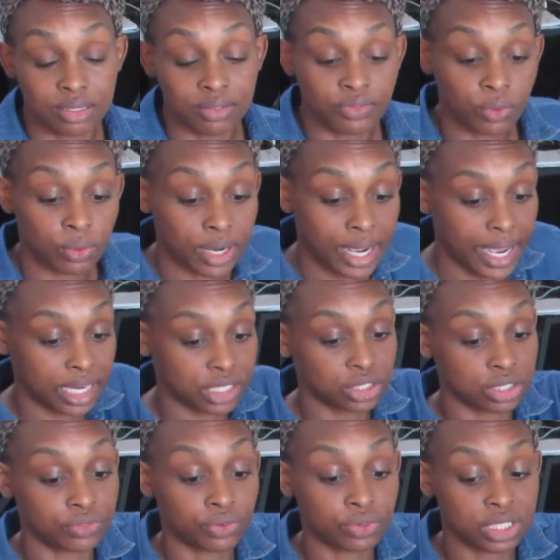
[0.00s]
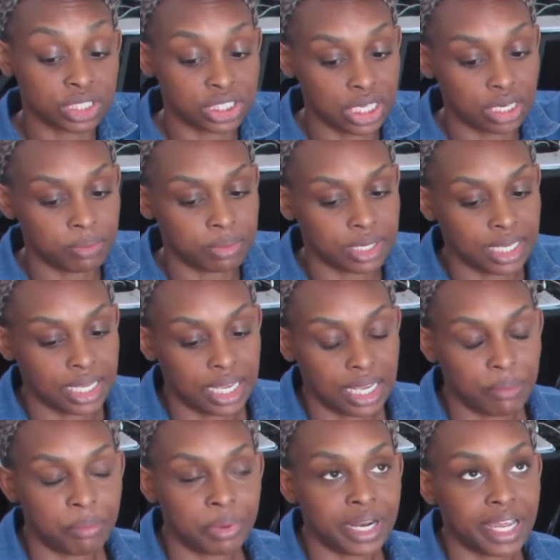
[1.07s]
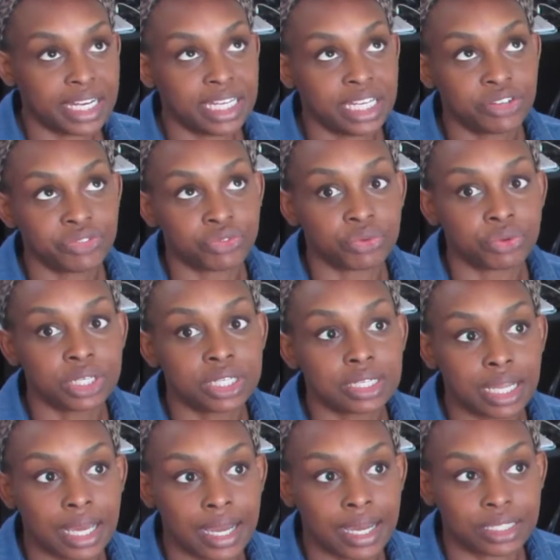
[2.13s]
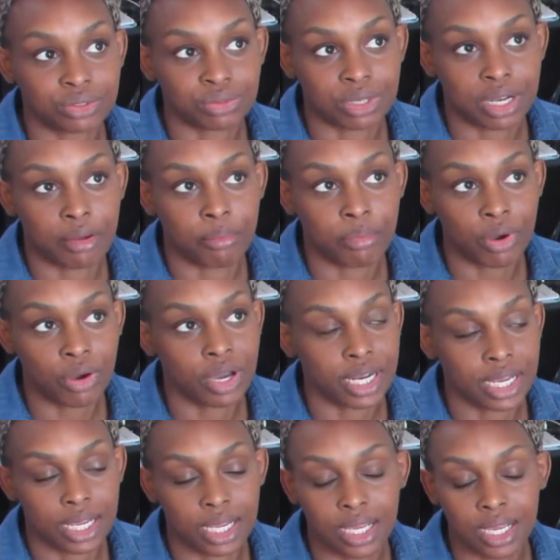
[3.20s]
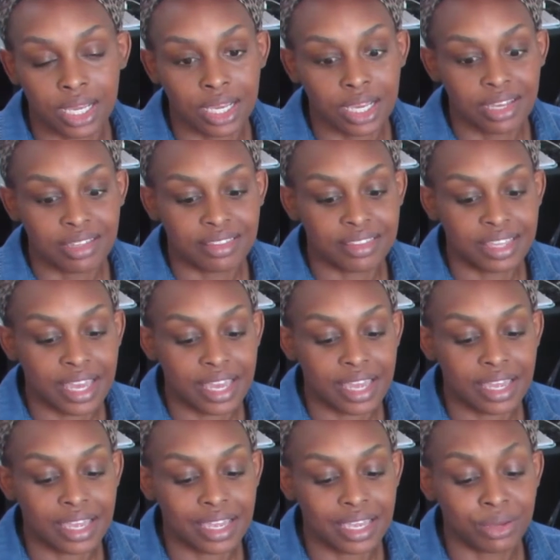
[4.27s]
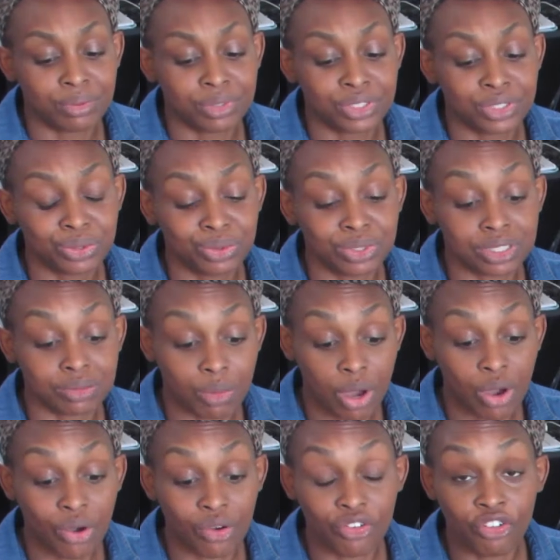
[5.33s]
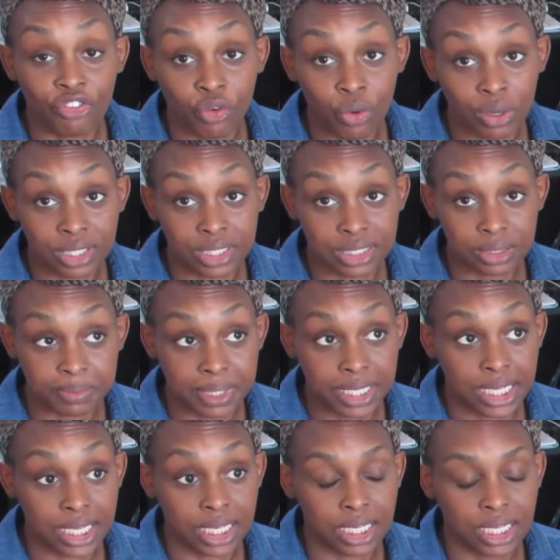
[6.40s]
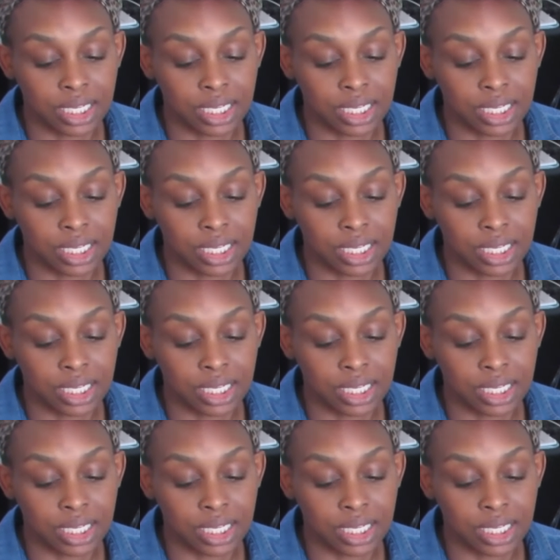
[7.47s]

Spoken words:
For the Jade plant, but I didn't realize when I bought it that it was too small for this plant.